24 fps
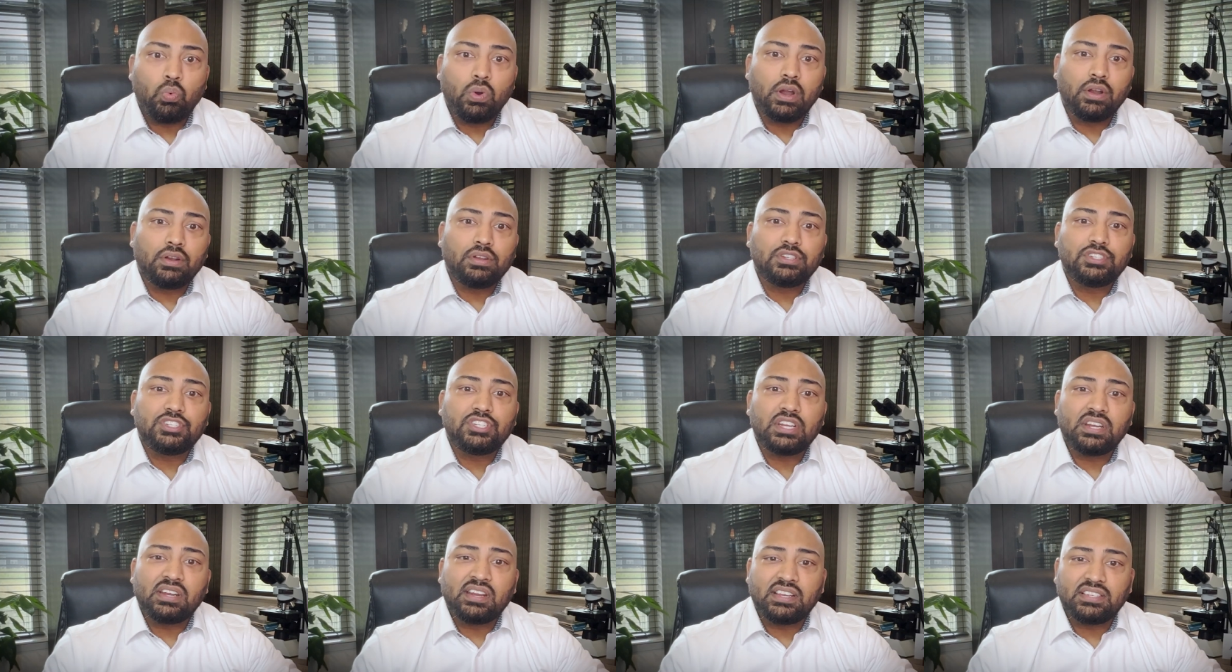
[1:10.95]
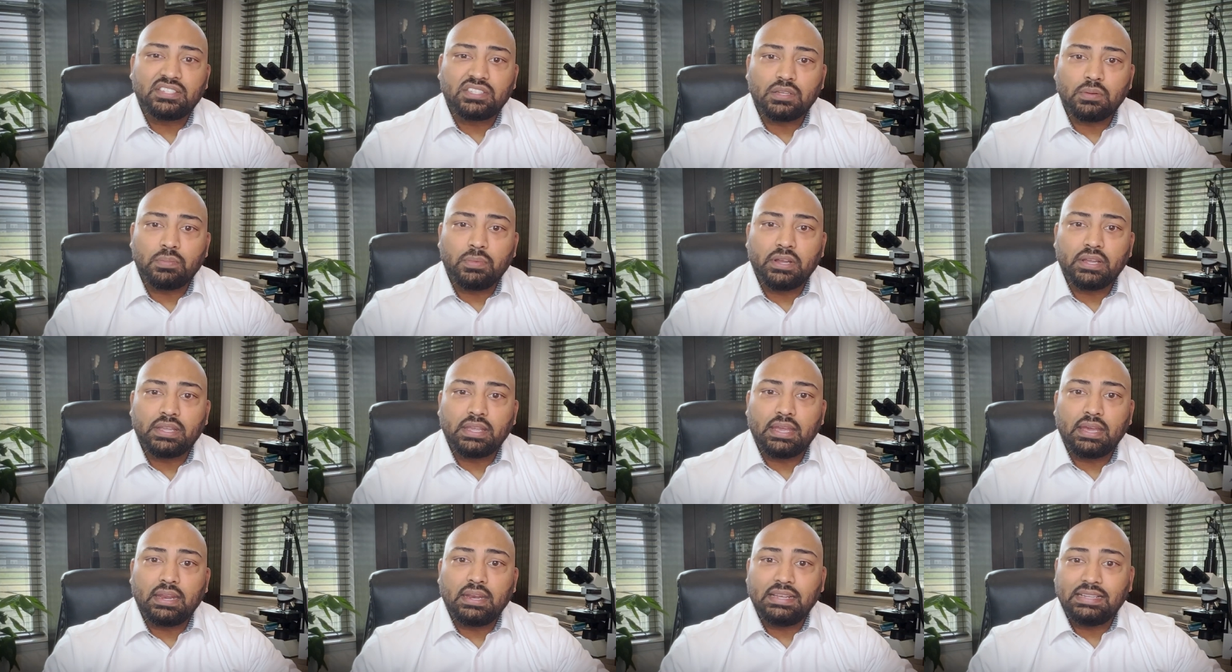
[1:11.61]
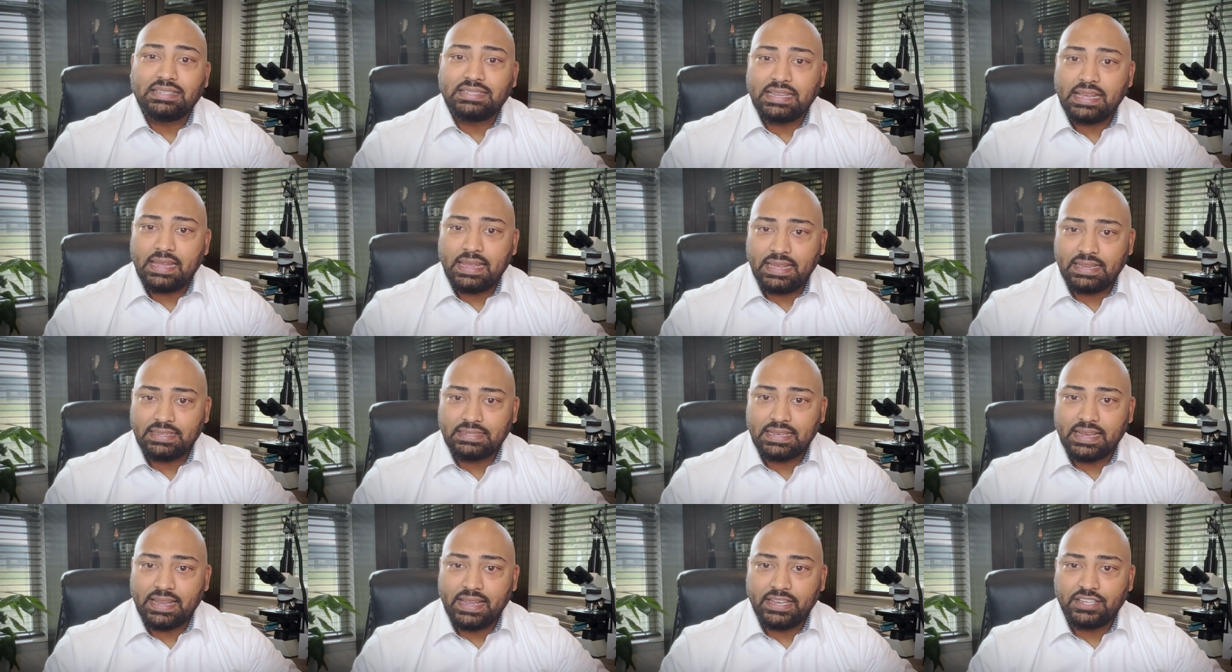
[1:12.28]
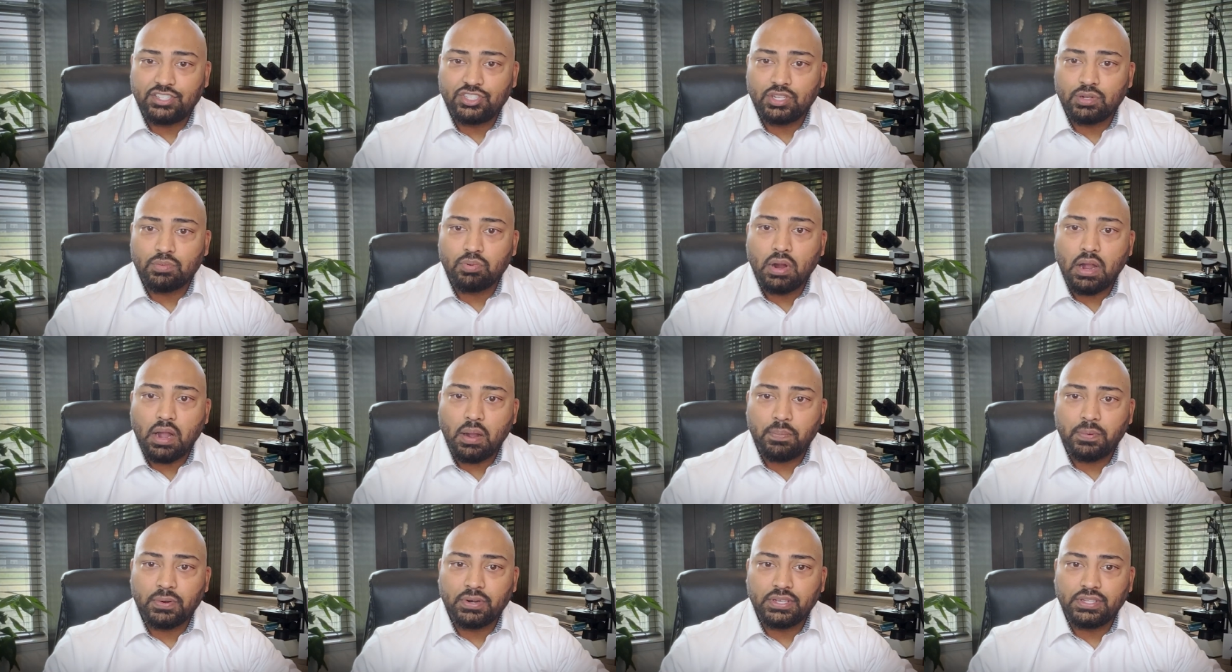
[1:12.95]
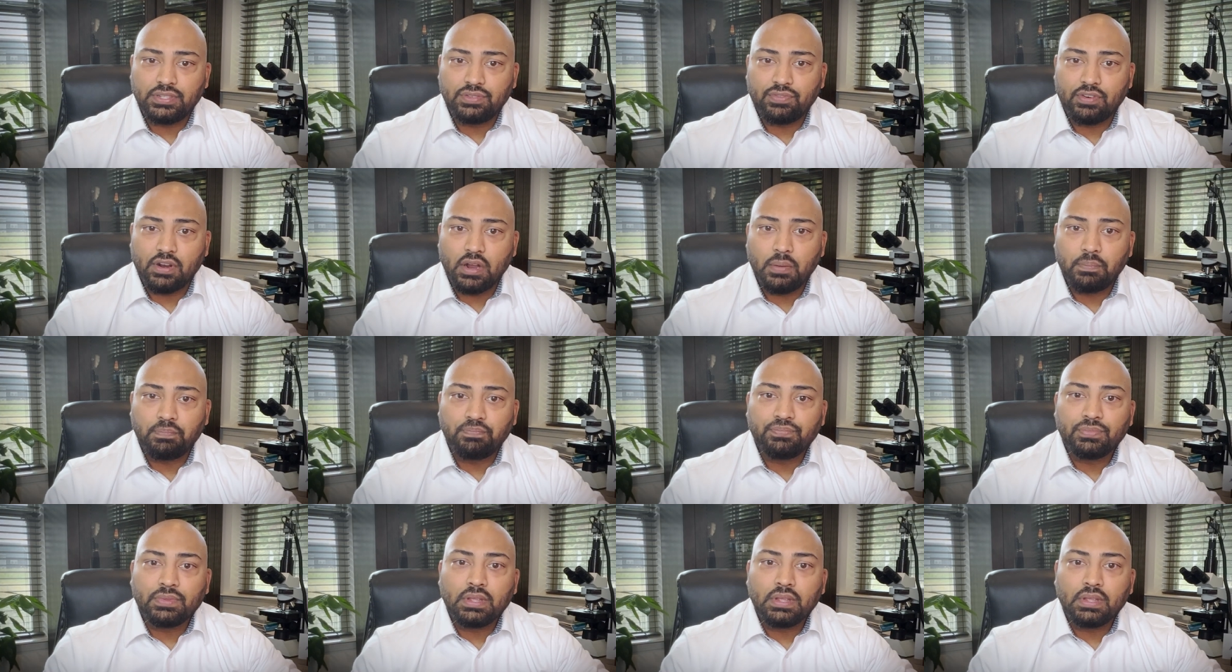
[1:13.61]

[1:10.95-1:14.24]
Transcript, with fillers: Where does gynostemma get its anti aging properties from?